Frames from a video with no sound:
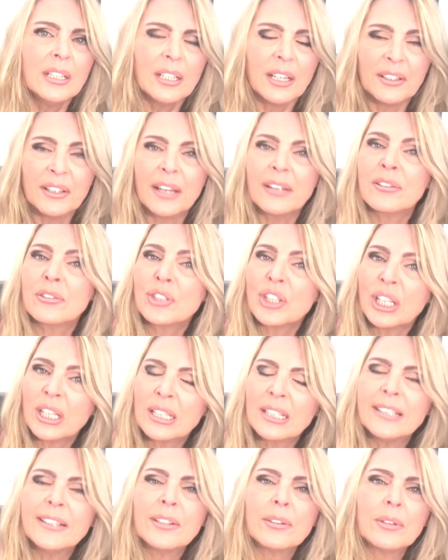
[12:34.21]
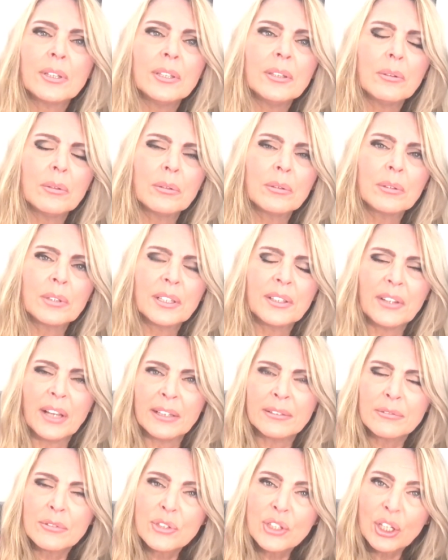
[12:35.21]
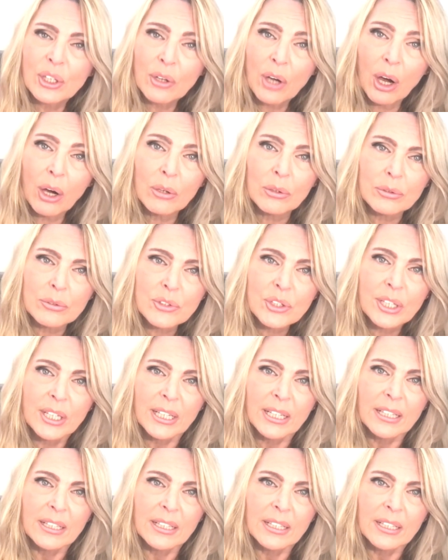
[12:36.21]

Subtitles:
an energy clearer, or an energy coach.